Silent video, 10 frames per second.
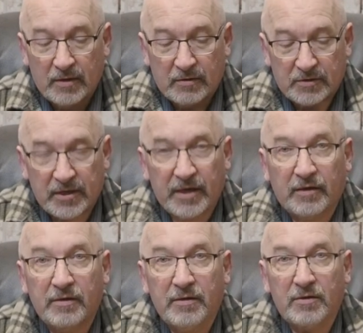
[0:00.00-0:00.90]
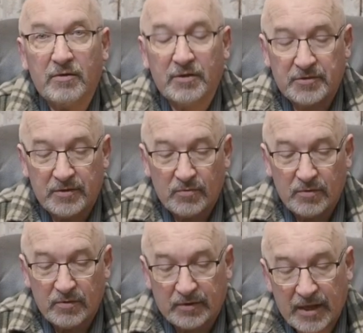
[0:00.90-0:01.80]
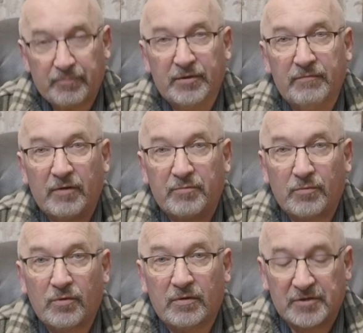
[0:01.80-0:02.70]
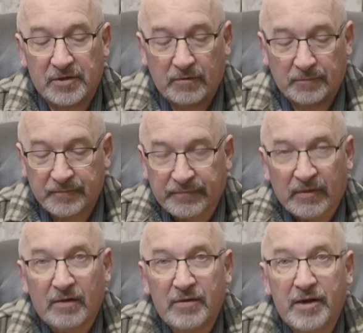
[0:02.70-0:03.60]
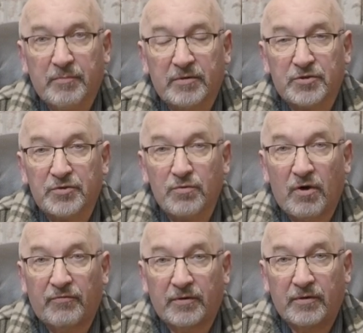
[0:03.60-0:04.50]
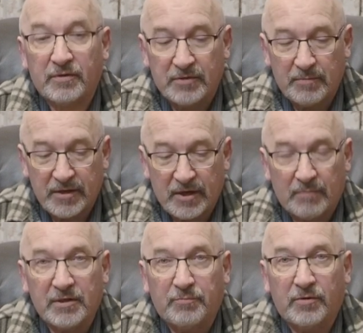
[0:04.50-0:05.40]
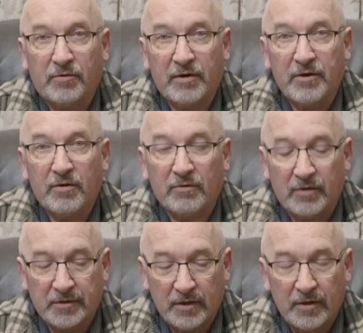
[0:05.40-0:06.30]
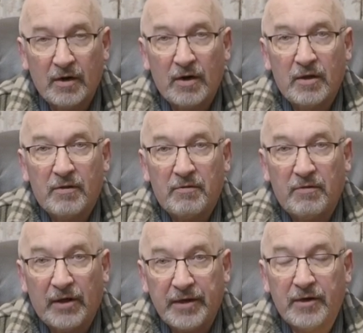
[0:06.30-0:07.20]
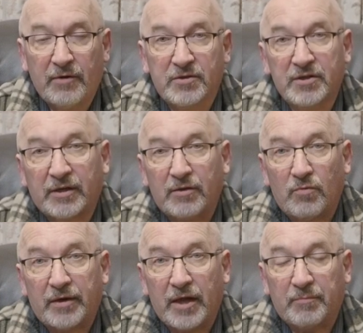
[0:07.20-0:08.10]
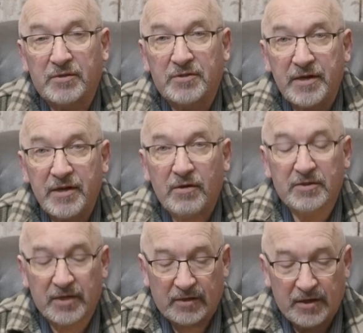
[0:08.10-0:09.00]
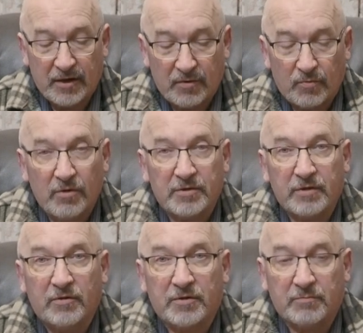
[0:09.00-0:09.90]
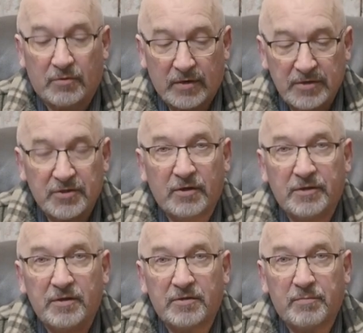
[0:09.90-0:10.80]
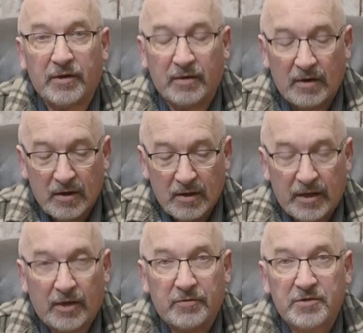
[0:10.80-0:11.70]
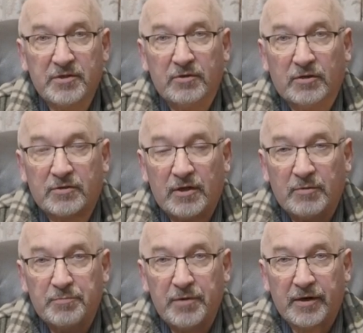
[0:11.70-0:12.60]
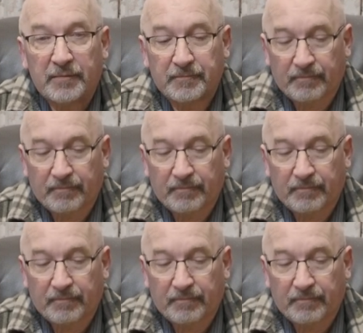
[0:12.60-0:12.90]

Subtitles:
Sadly, in the IT world and app development world and so on, that happens too often. Somebody comes up with a great old idea, they know exactly what happens, they know exactly how it works, they've got some crazy ideas about how this is not so much better,